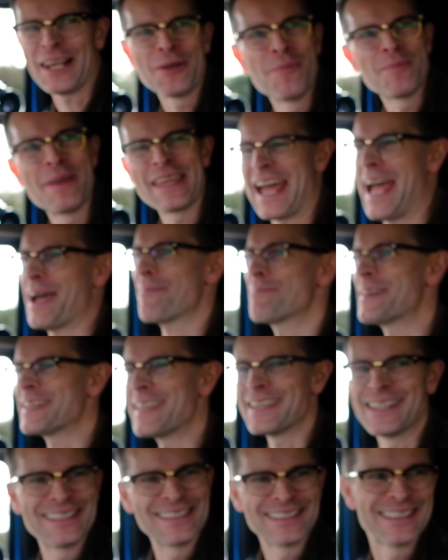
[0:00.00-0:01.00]
and be
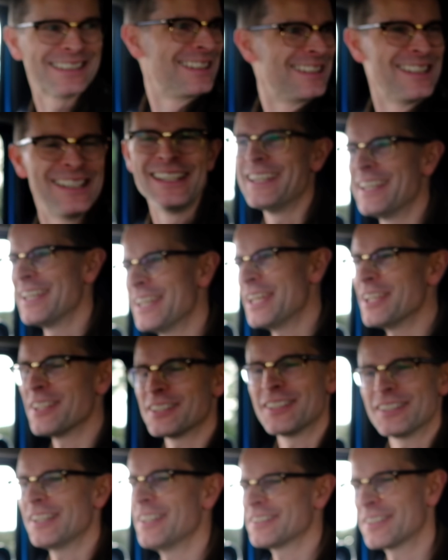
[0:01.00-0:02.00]
happy, and
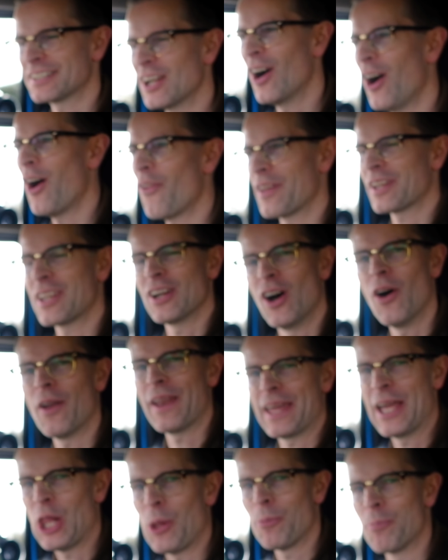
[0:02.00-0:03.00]
it's a car that can't
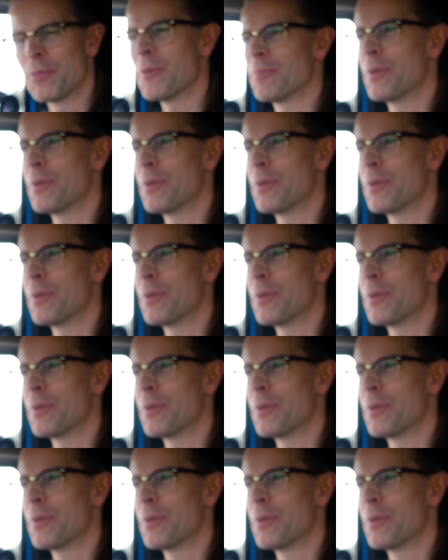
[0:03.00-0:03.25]
help but